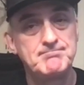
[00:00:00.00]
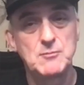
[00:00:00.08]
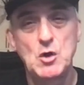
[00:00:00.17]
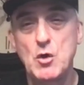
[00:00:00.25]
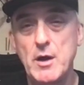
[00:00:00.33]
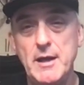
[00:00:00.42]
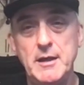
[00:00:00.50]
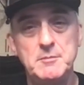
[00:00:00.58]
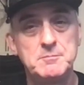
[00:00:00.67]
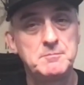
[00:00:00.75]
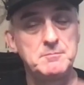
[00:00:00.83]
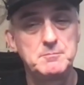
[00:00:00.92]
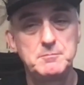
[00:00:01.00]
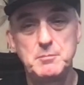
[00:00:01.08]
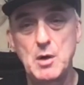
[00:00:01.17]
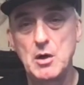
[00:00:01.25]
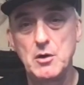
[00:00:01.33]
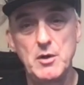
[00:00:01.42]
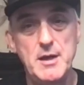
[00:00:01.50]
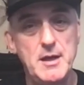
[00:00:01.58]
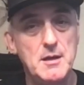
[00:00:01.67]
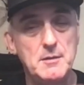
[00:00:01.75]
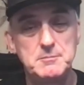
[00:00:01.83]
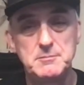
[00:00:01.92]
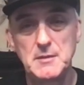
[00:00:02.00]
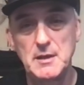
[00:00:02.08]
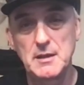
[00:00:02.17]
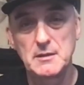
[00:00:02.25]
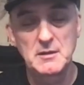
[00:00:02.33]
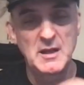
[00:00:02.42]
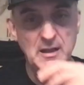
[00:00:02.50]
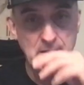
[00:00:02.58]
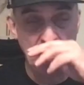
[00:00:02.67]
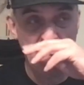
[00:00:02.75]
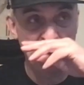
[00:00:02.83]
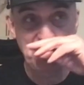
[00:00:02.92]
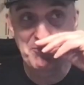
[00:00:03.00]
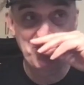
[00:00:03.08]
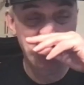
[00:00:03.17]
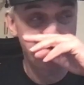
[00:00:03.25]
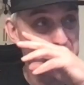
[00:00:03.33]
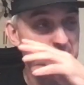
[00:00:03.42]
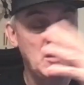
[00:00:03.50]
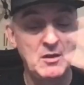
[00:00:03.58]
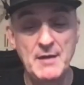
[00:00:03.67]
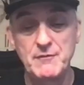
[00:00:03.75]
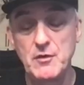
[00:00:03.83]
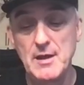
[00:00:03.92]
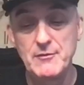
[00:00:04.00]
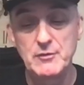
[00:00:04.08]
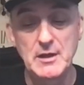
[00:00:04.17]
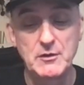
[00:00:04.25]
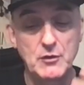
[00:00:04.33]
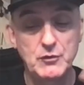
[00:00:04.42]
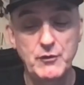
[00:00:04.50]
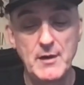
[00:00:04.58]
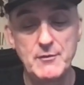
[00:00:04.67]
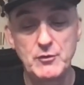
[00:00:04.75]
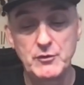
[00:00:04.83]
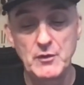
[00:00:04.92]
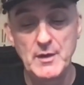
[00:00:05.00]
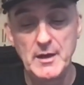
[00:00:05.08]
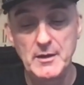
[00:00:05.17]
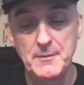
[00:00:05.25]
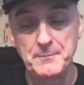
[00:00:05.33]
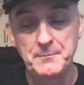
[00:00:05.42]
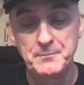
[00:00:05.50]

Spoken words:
Grain, barley, get that flavor, get those flavors in there.